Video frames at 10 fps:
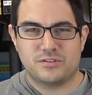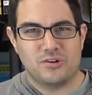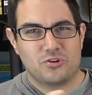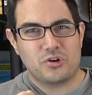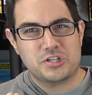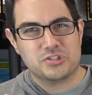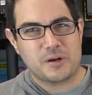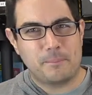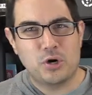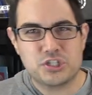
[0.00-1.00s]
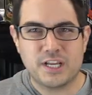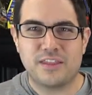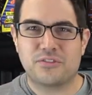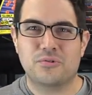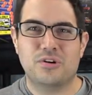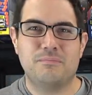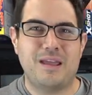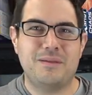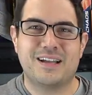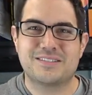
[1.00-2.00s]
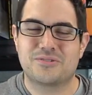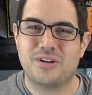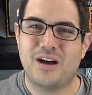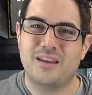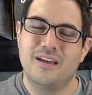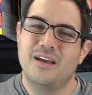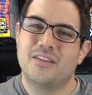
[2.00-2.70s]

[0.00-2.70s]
you know, crushers are pushing it through, and maybe because they're not,